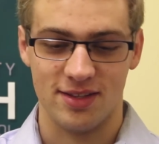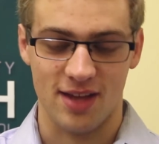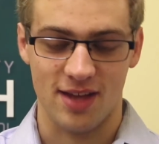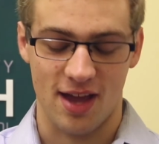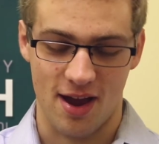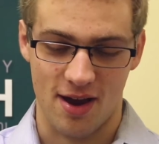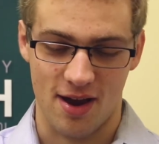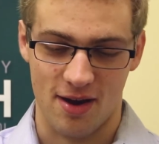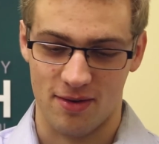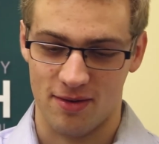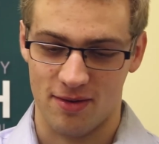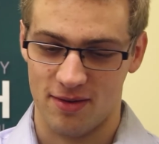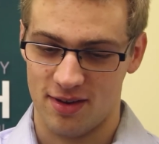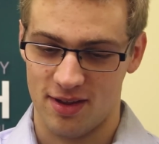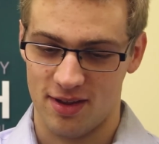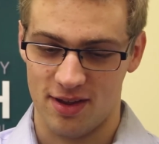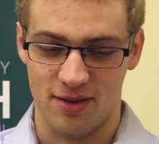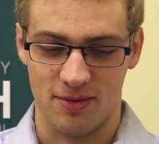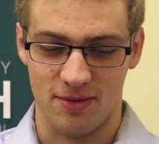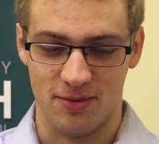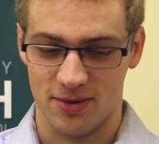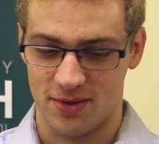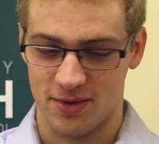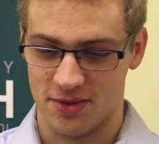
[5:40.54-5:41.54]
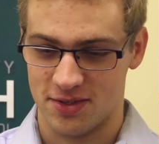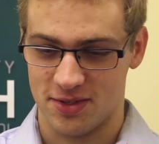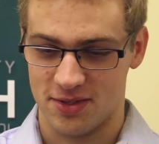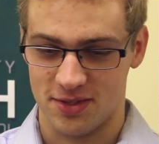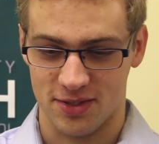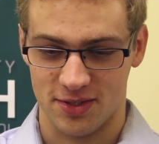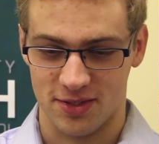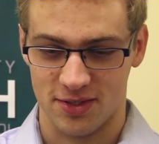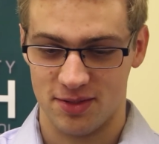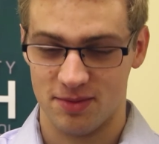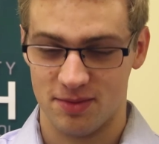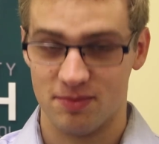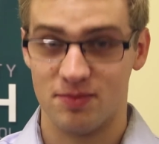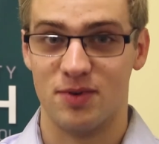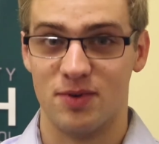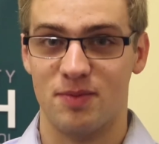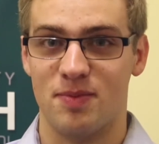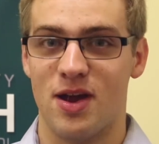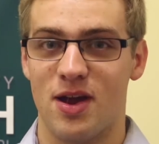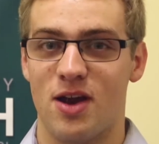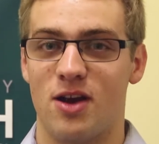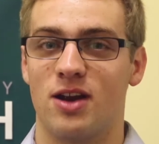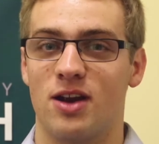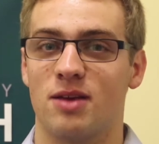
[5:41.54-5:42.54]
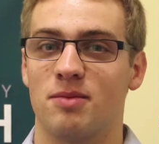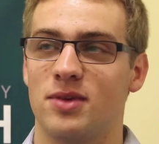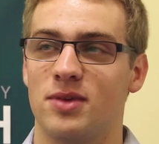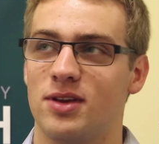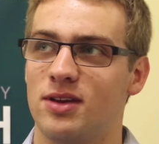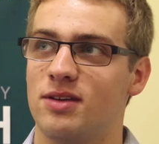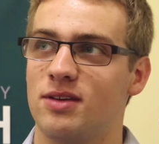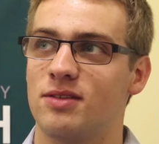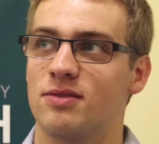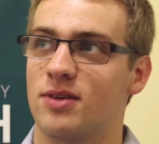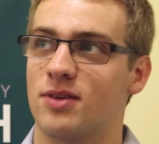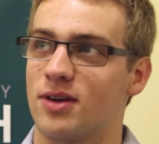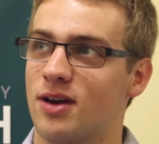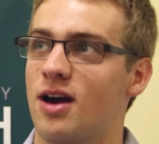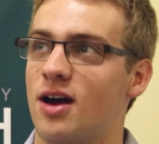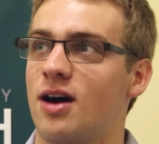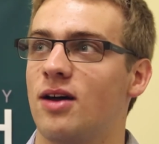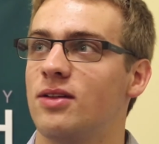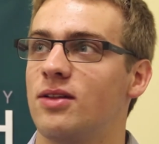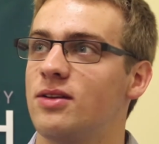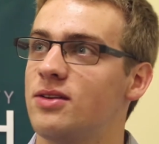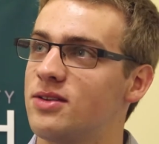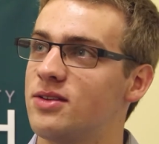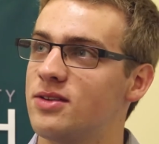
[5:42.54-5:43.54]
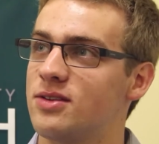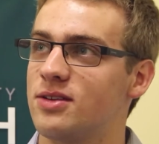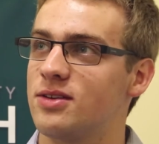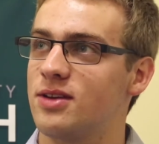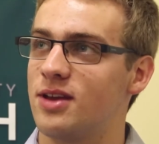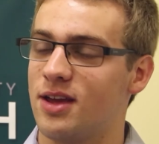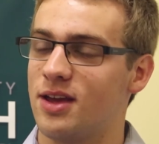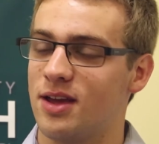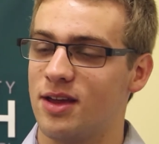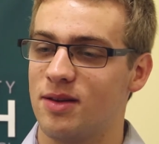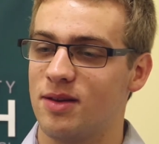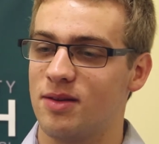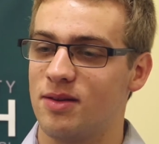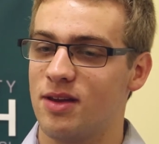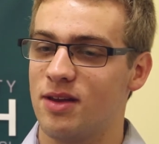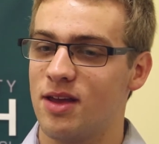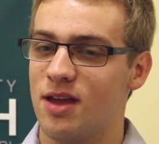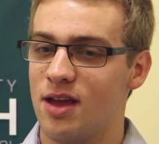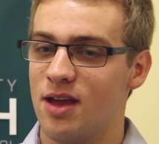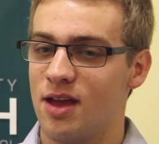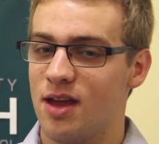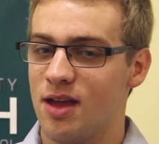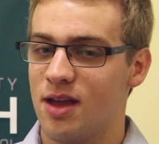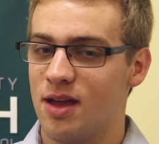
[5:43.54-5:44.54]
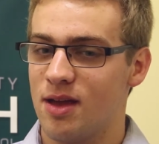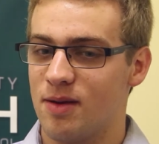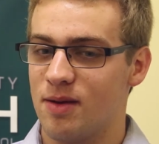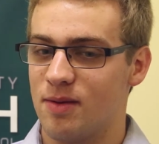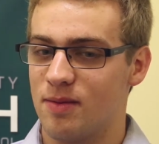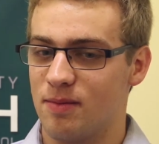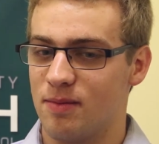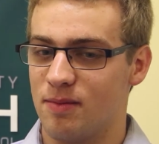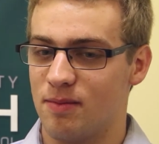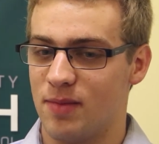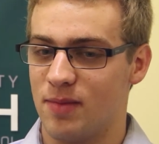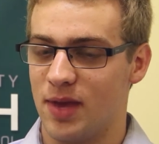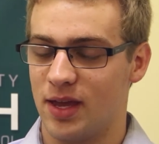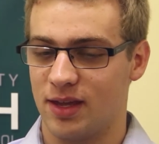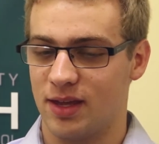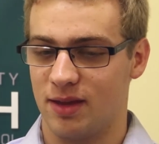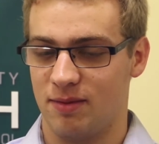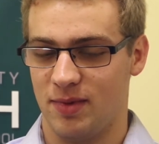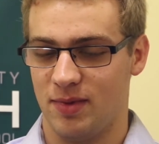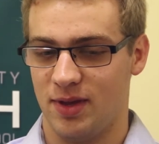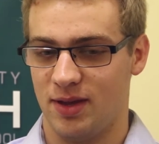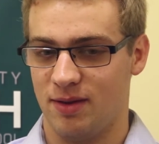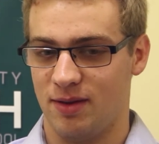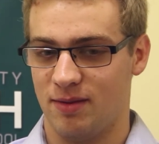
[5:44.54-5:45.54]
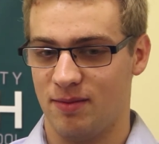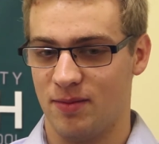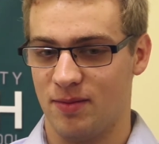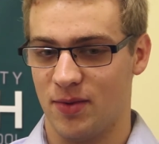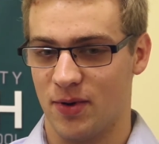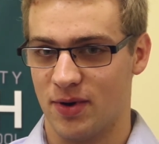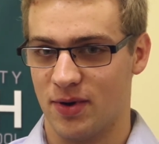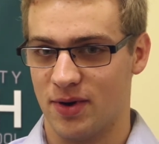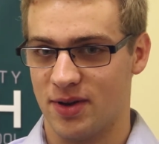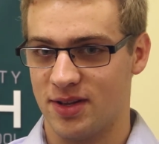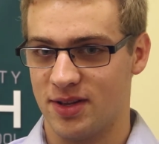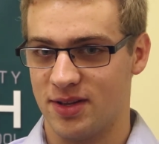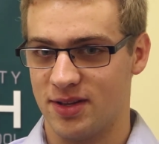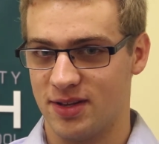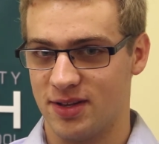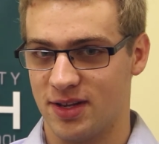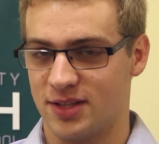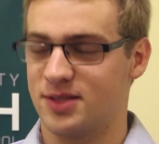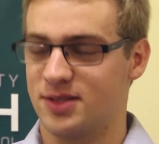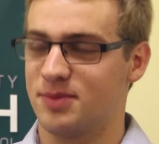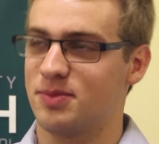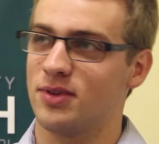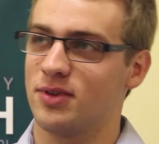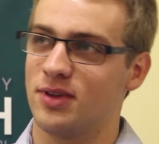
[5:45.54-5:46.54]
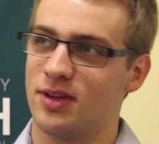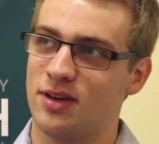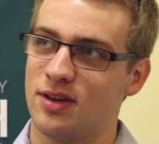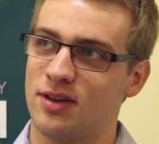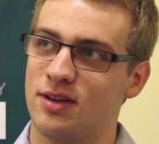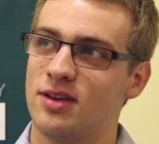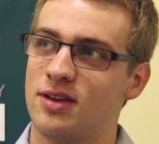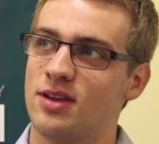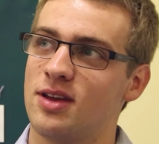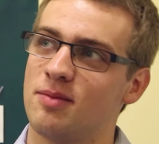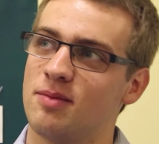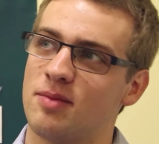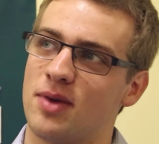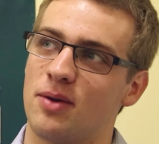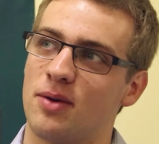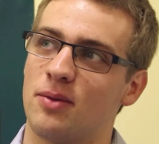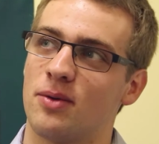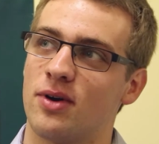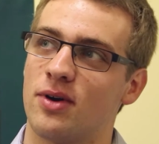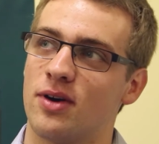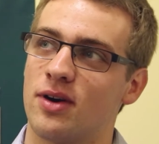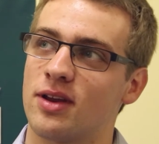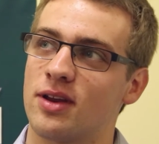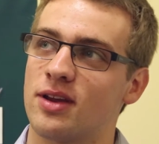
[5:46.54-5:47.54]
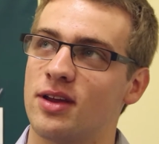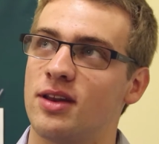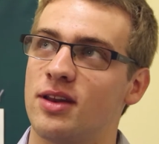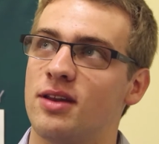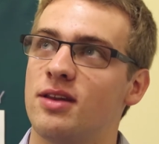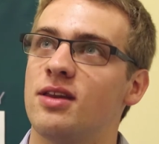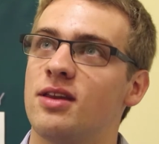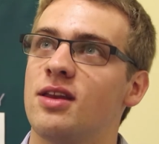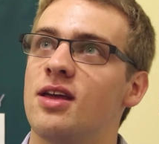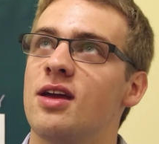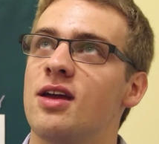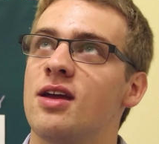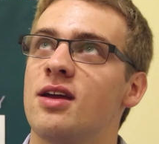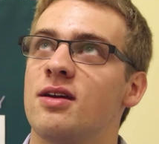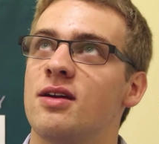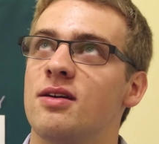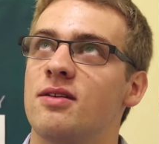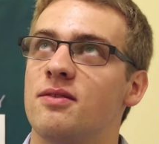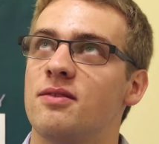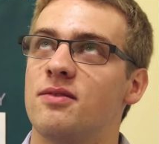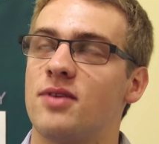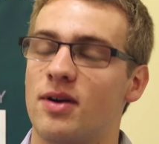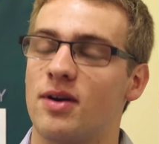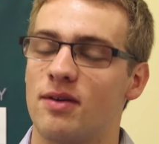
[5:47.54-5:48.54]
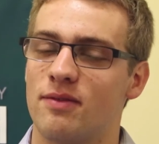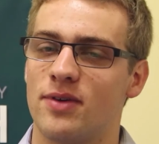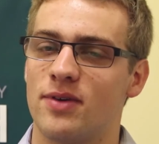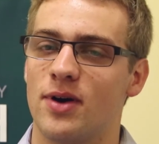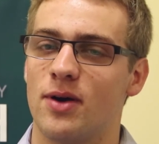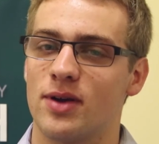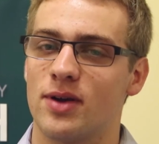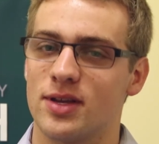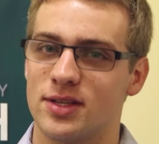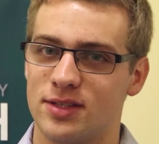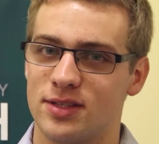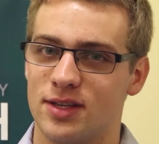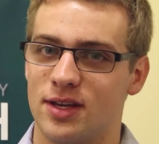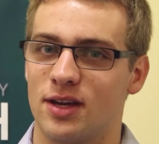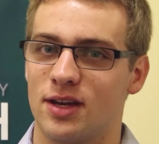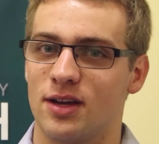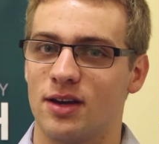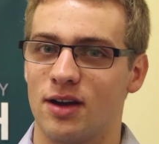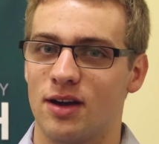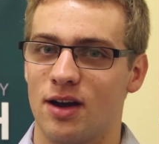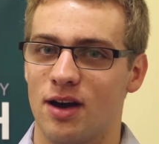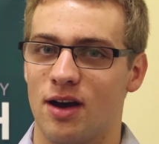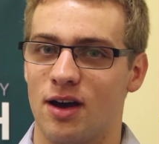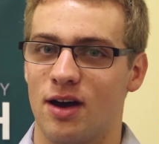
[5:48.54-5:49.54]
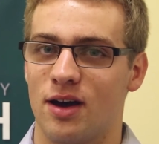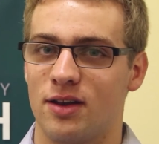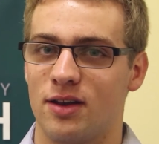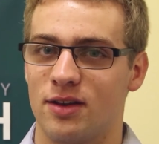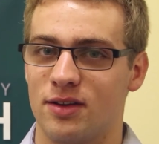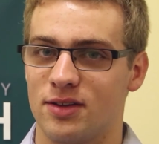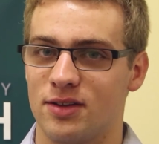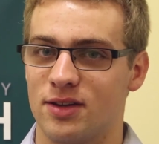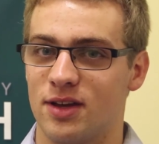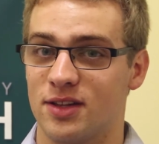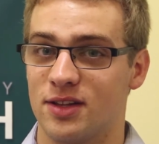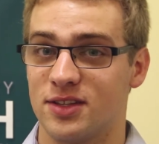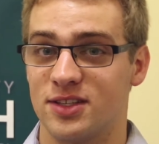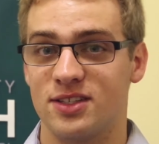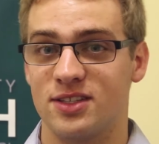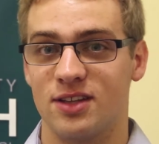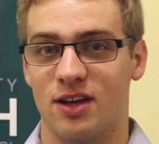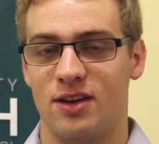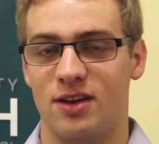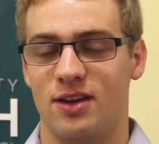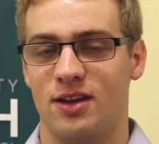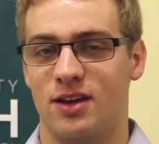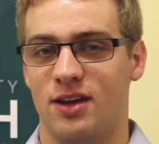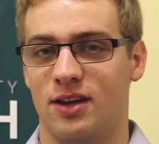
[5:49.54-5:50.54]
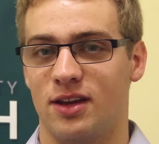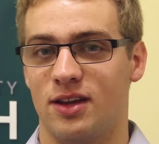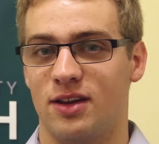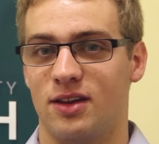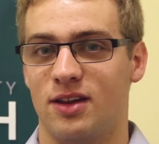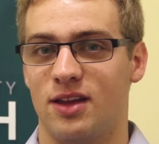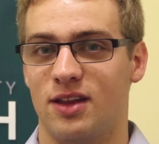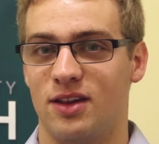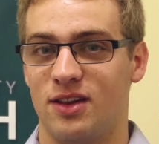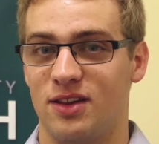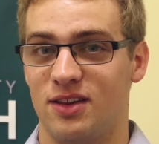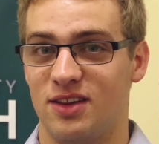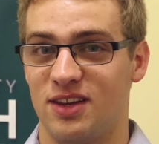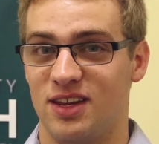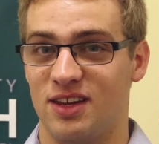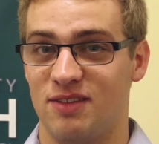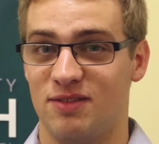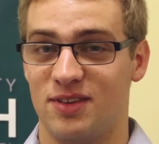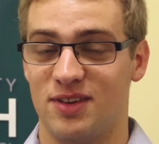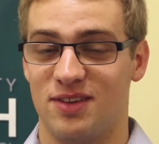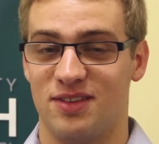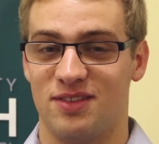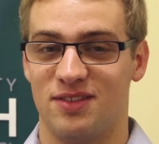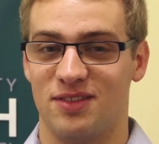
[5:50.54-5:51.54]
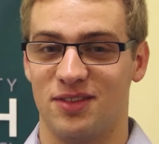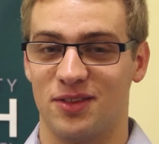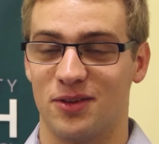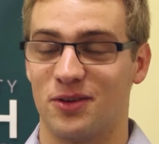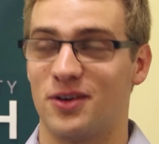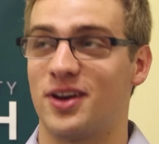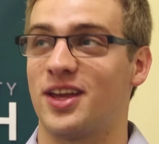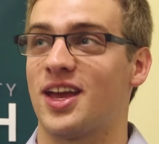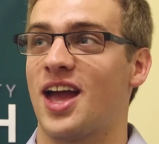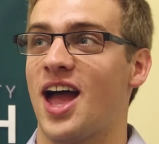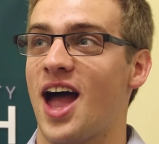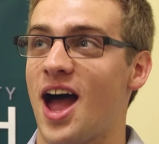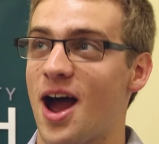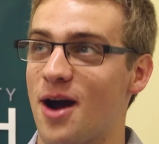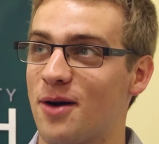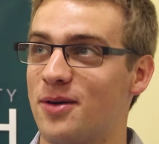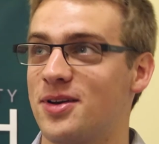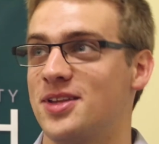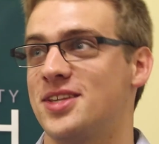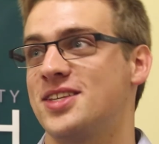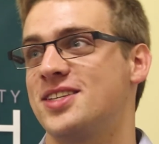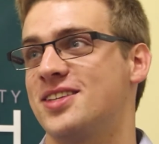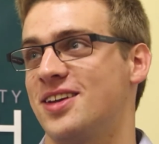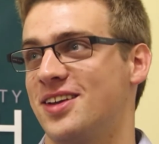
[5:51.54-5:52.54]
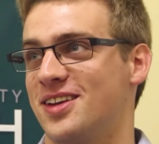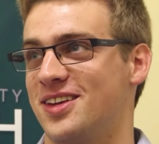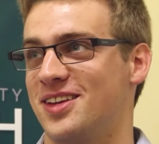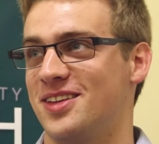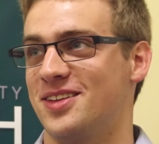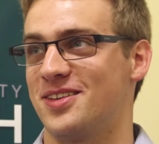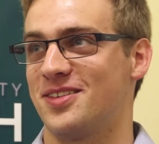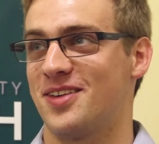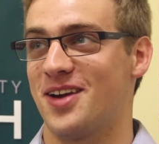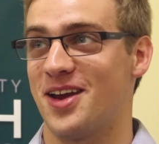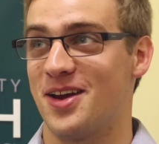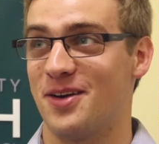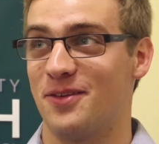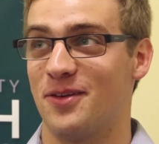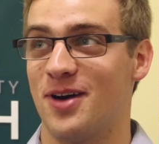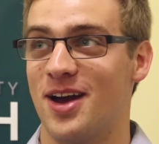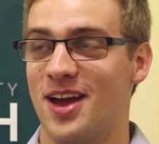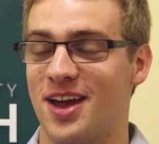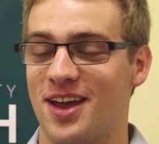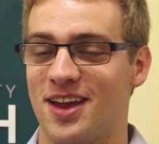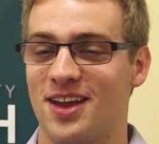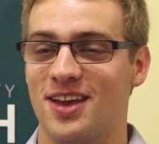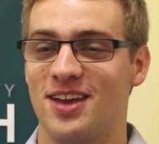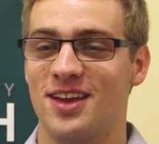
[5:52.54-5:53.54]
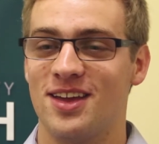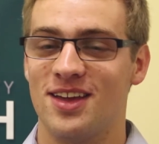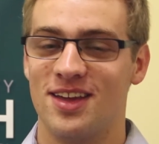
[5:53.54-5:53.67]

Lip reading: down, it was just preparing me for college and making me more disciplined in my work and focusing on studying and even learning how to study the right way.